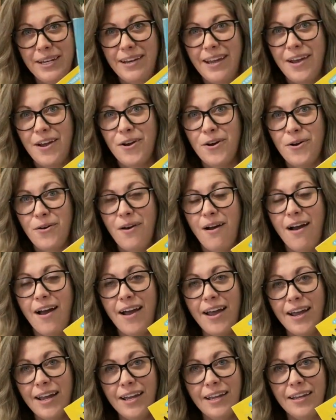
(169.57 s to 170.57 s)
Now,
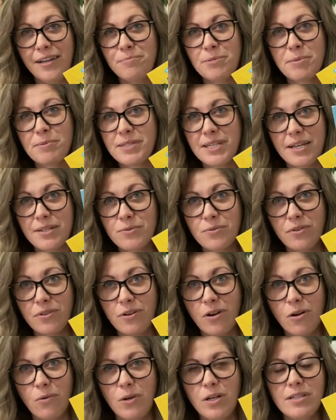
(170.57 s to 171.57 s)
I am obsessed with
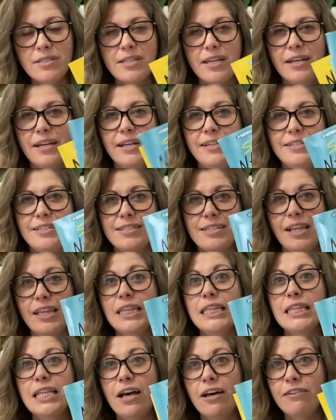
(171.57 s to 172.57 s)
narwhals and I just
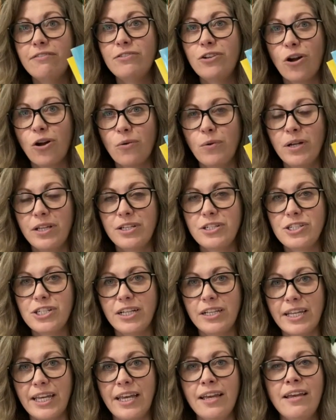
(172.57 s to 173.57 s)
love narwhal and
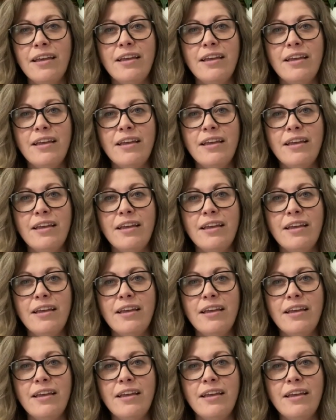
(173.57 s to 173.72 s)
jelly.